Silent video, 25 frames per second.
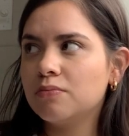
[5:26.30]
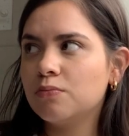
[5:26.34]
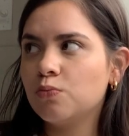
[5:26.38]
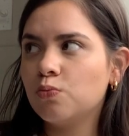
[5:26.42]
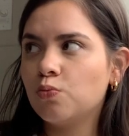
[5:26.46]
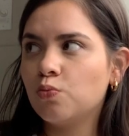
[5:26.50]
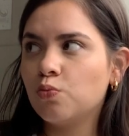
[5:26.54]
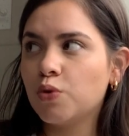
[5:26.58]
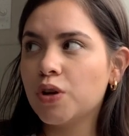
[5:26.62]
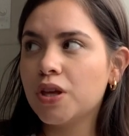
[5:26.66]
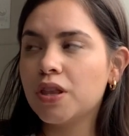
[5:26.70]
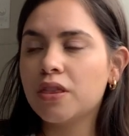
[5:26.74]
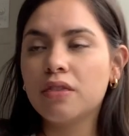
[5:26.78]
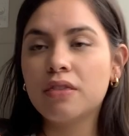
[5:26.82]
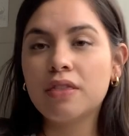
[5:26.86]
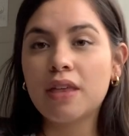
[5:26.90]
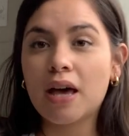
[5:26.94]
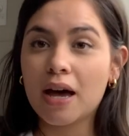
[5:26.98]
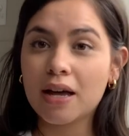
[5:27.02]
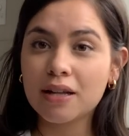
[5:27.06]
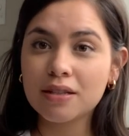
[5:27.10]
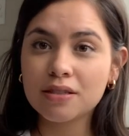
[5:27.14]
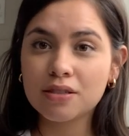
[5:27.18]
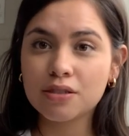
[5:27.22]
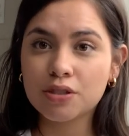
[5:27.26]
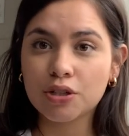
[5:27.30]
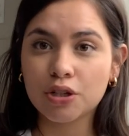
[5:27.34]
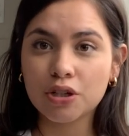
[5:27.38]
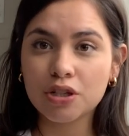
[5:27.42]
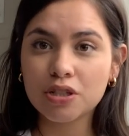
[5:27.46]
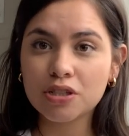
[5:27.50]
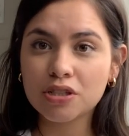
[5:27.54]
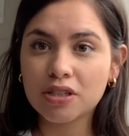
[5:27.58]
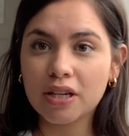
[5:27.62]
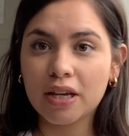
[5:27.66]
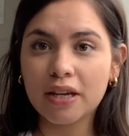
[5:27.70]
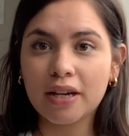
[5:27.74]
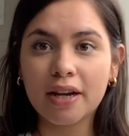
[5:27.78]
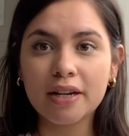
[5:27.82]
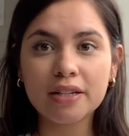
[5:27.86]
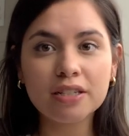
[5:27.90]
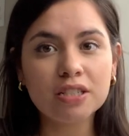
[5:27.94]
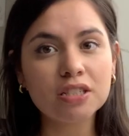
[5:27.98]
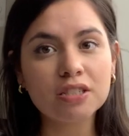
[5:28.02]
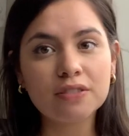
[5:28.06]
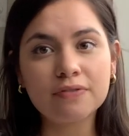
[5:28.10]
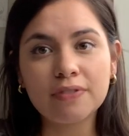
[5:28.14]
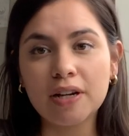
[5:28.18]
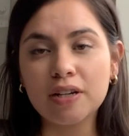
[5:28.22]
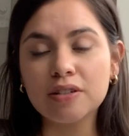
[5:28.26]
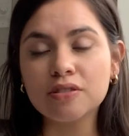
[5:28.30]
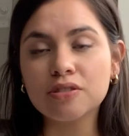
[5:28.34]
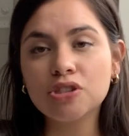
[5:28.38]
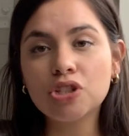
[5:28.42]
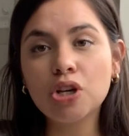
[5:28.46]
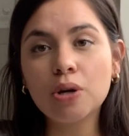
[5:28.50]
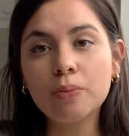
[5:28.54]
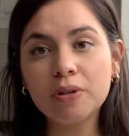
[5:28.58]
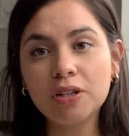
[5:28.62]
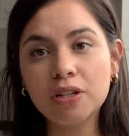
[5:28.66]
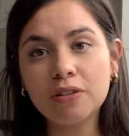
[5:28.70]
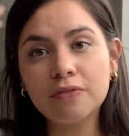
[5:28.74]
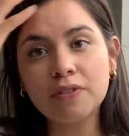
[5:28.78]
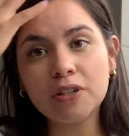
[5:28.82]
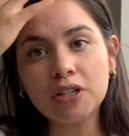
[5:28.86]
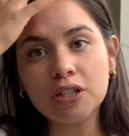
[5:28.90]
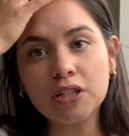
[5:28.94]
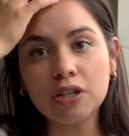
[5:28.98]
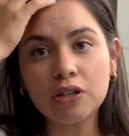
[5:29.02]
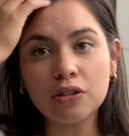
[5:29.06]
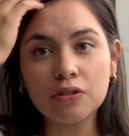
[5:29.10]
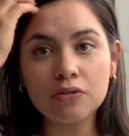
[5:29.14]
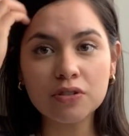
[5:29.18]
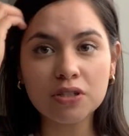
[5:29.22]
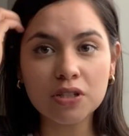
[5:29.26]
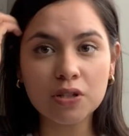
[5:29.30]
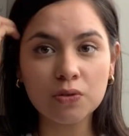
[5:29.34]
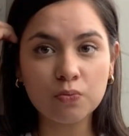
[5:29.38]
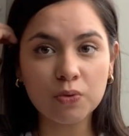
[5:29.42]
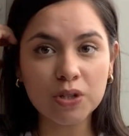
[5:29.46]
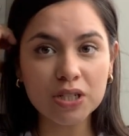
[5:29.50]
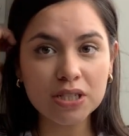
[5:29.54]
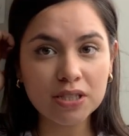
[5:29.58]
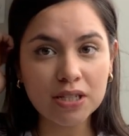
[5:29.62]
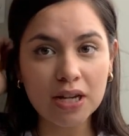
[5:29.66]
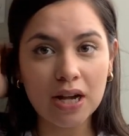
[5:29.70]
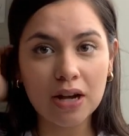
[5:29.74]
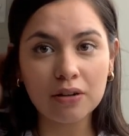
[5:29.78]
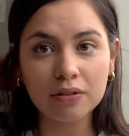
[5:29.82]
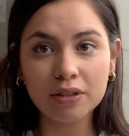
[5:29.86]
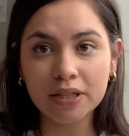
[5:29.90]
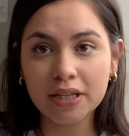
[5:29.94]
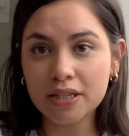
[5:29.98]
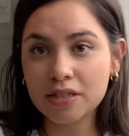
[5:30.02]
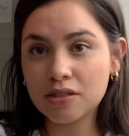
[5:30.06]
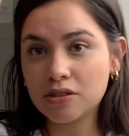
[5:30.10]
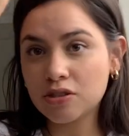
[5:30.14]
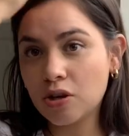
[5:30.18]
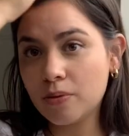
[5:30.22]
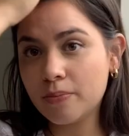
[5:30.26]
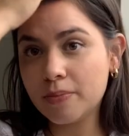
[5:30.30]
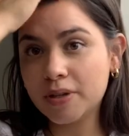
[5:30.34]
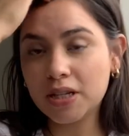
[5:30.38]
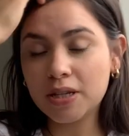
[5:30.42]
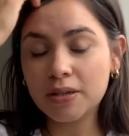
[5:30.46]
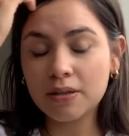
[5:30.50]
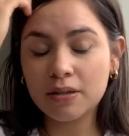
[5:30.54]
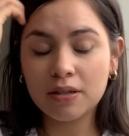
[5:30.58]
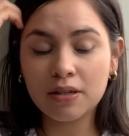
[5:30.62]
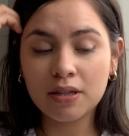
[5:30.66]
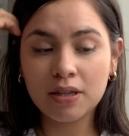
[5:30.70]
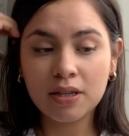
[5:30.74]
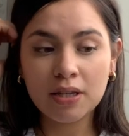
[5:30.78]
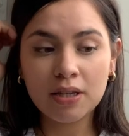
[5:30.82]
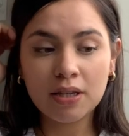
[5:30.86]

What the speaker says: with that search, like I just found so many videos and went down like so many,